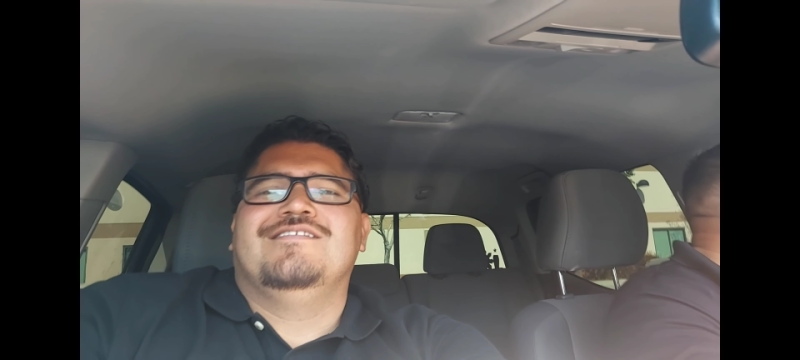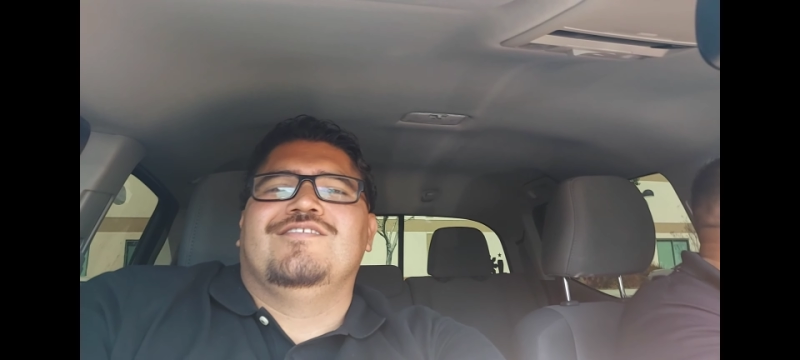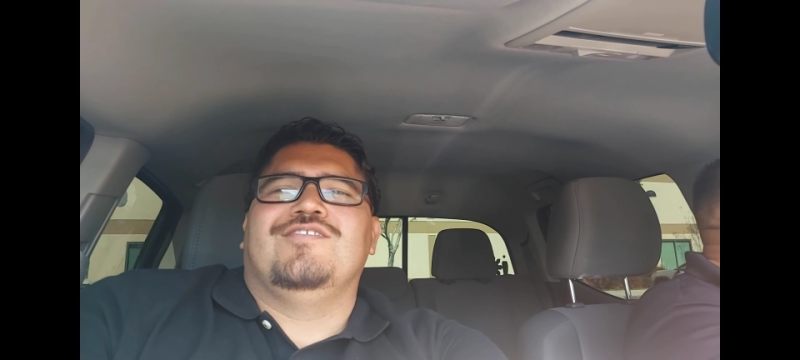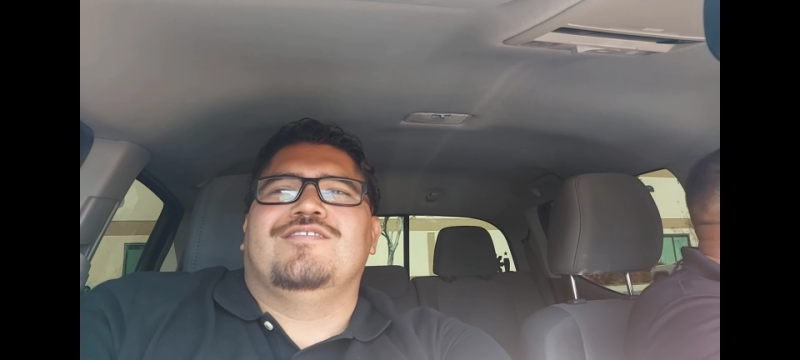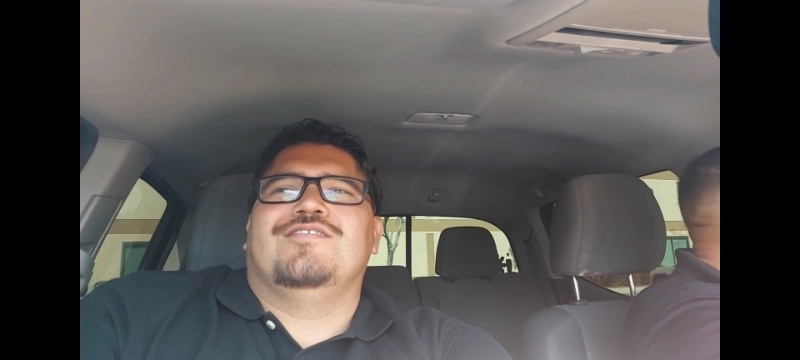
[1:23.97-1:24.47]

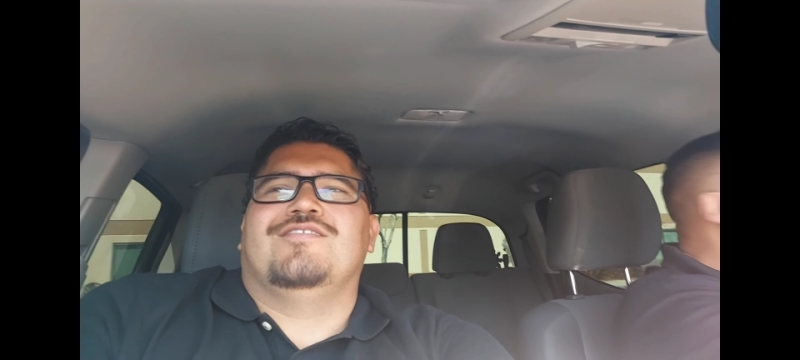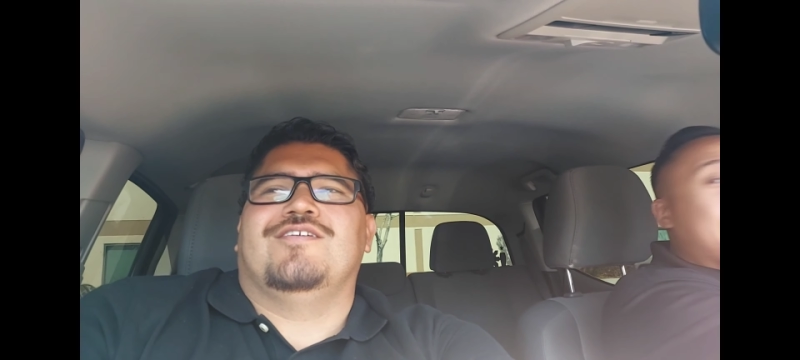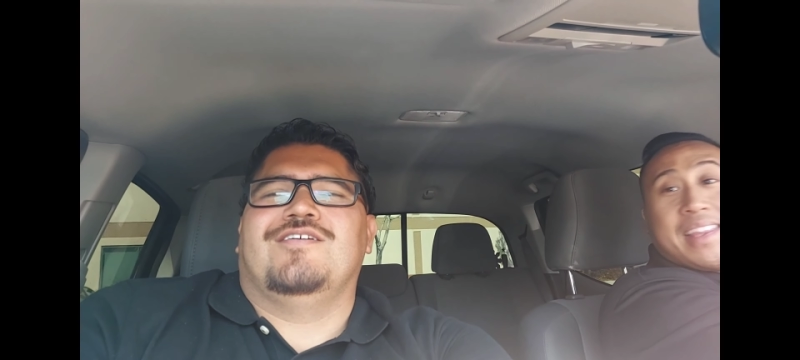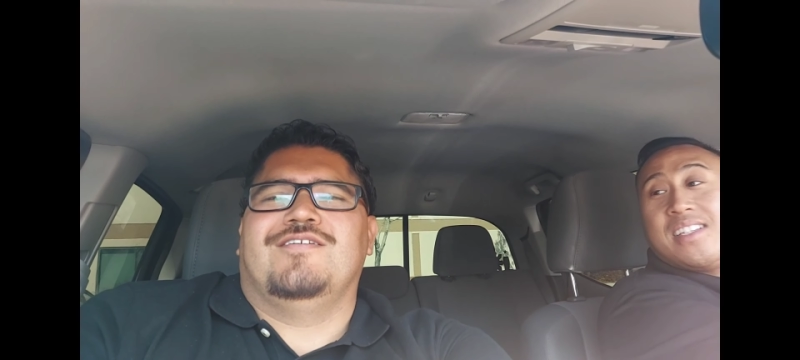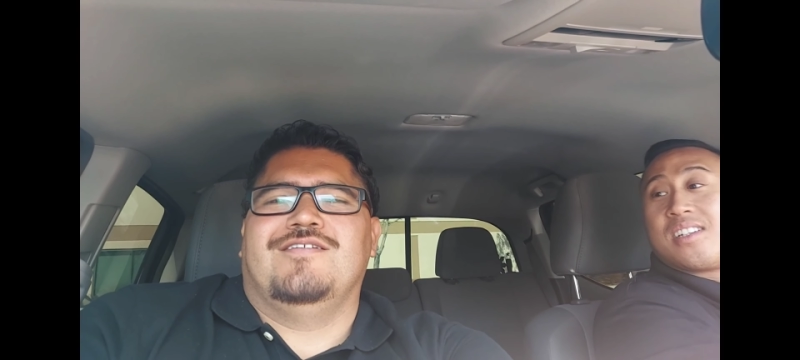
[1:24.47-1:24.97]
So it's
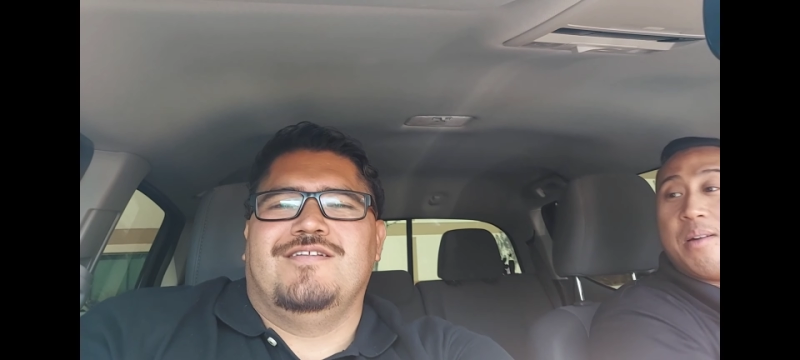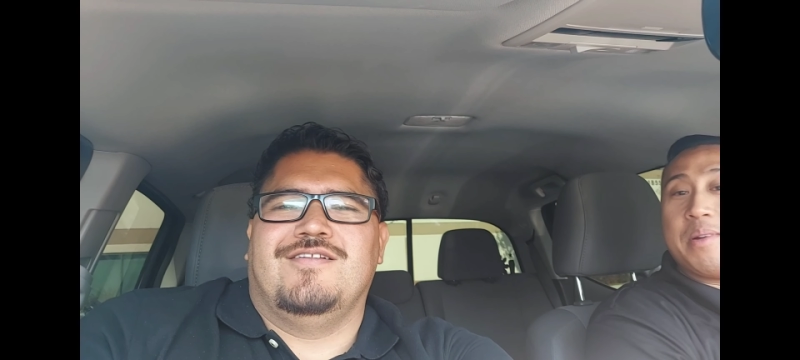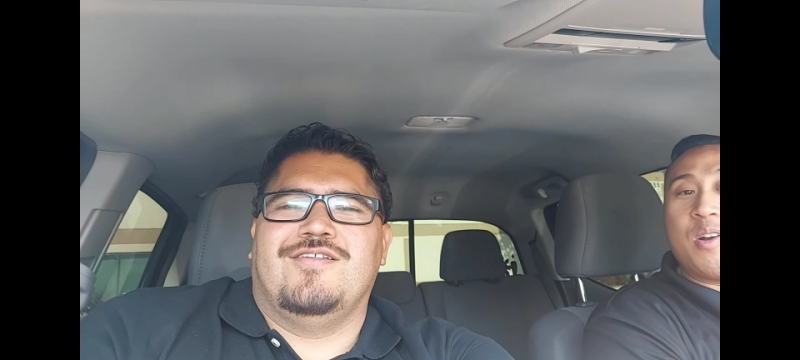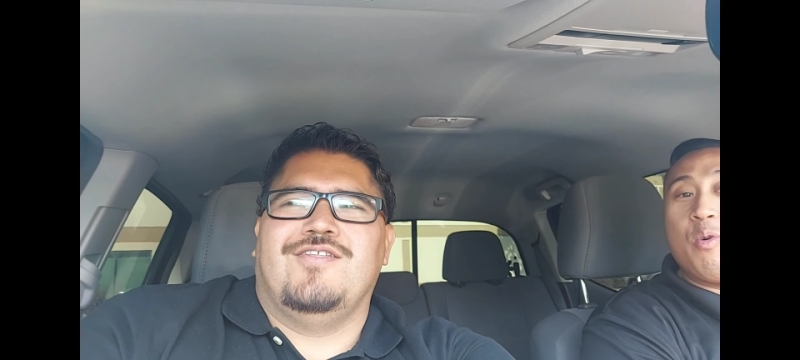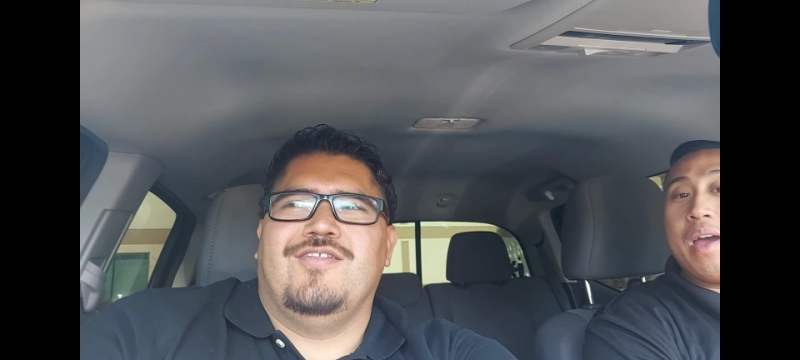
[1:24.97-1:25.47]
big things are
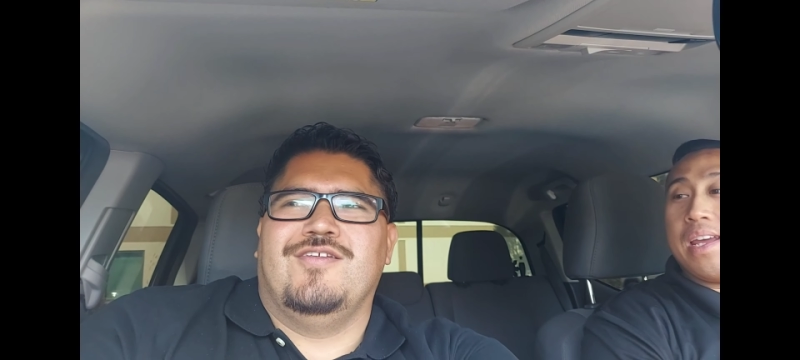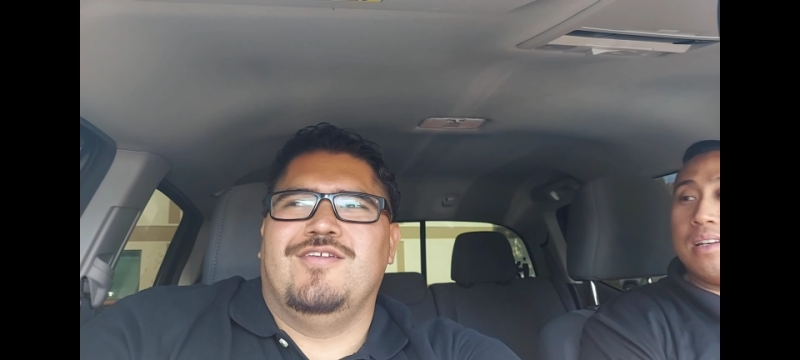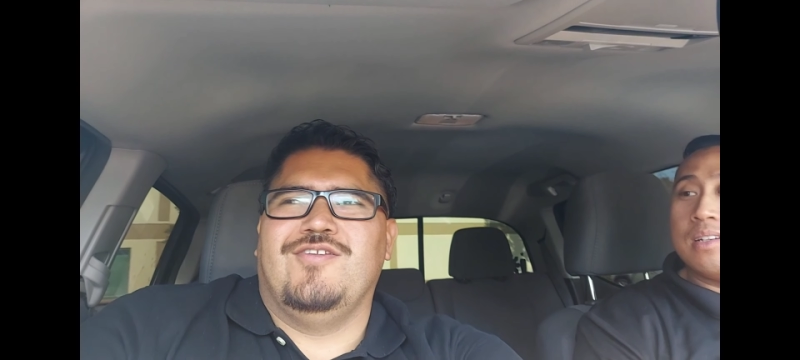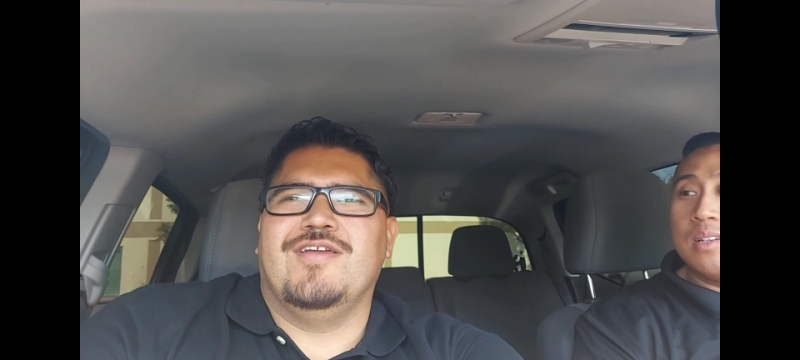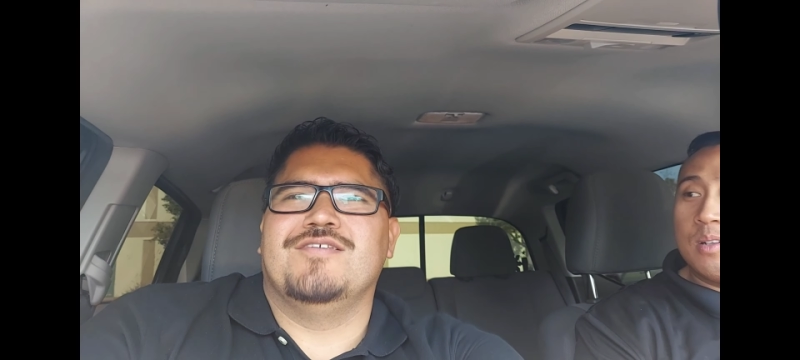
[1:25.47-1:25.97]
coming your way.
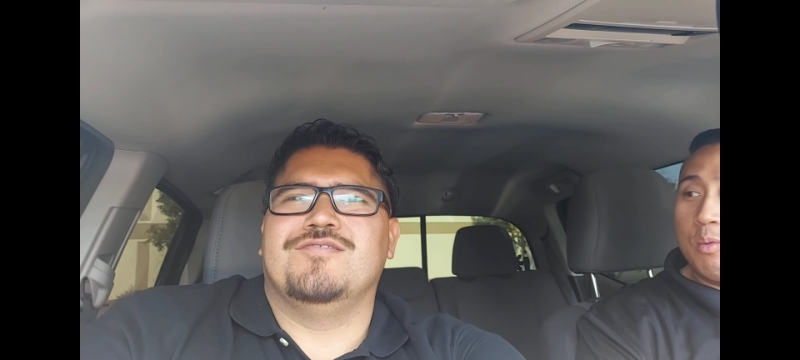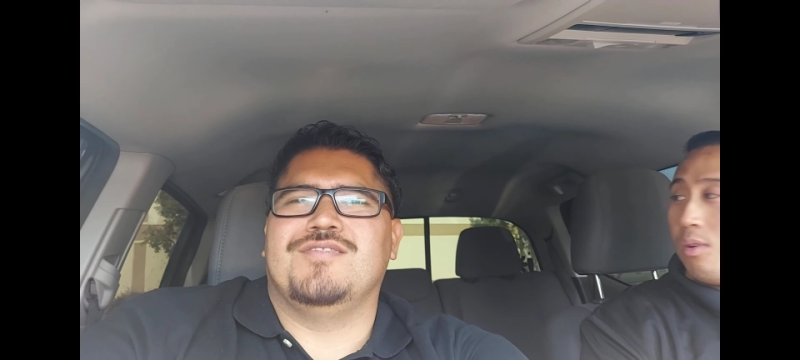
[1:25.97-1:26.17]
You guys will